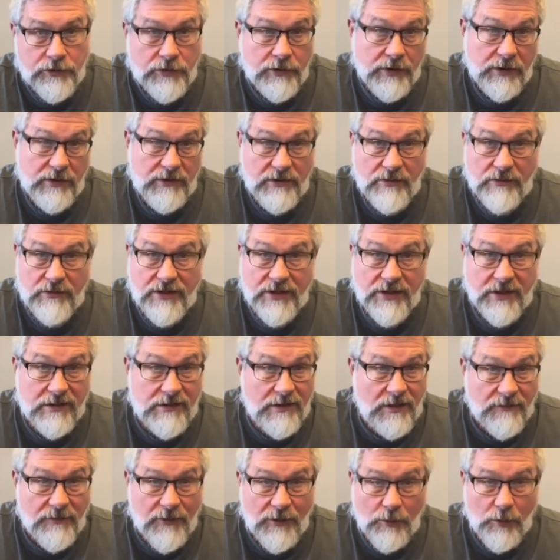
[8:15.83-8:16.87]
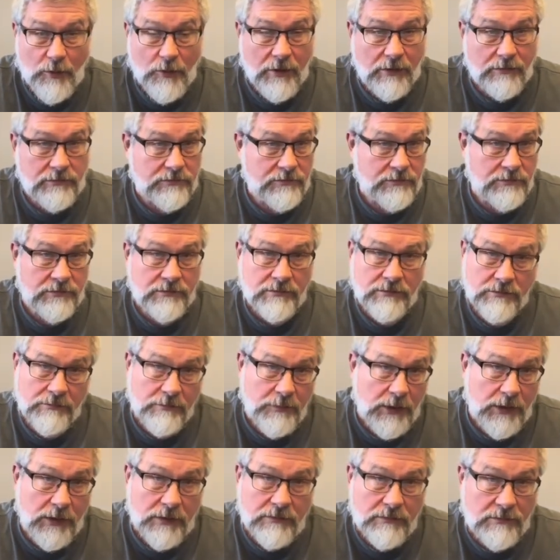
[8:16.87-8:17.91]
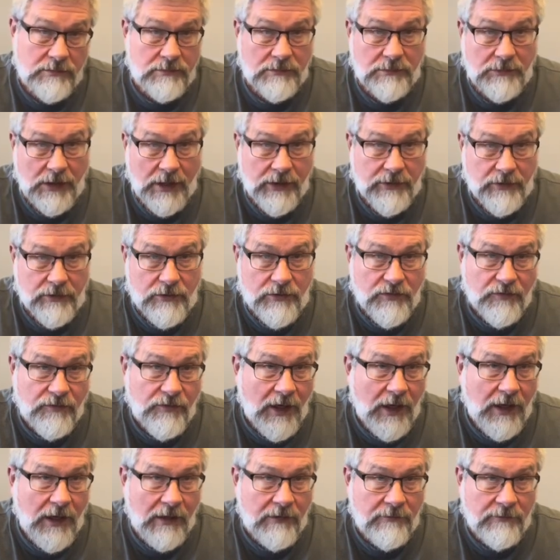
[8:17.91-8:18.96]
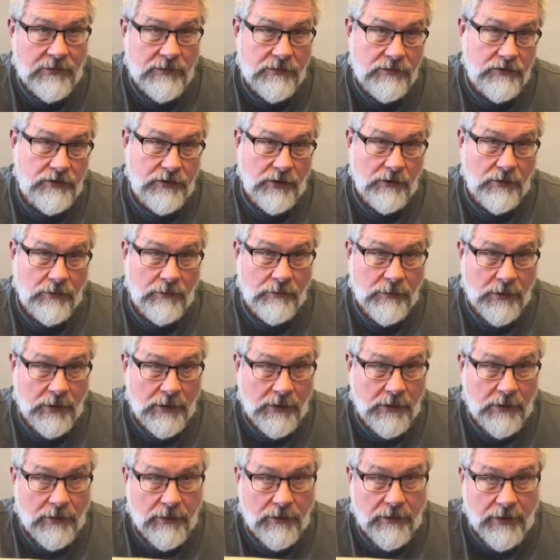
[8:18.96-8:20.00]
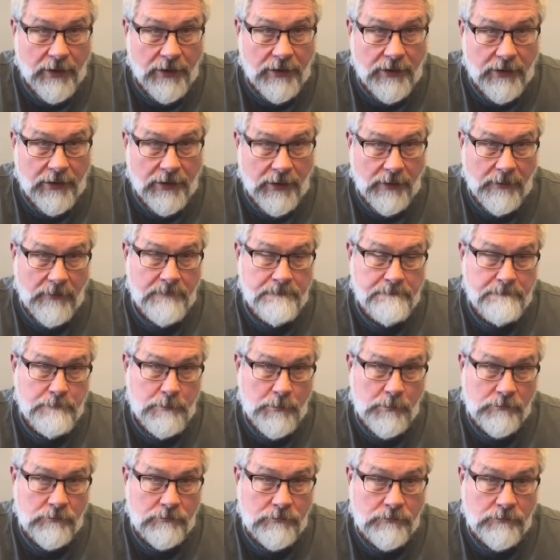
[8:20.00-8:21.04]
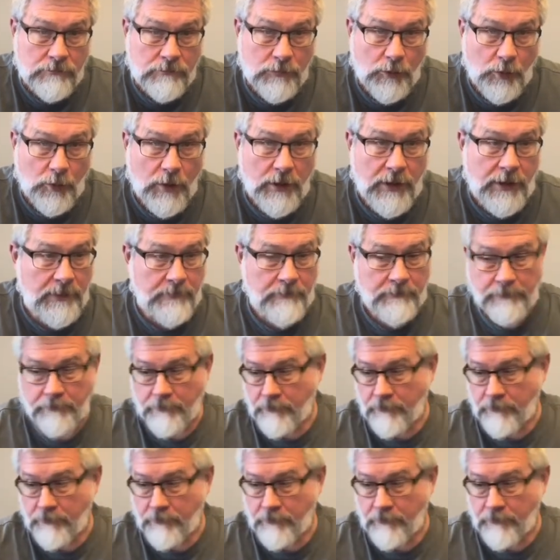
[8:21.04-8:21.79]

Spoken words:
You can use 6 if you want, but I use 5. So there you go. All right.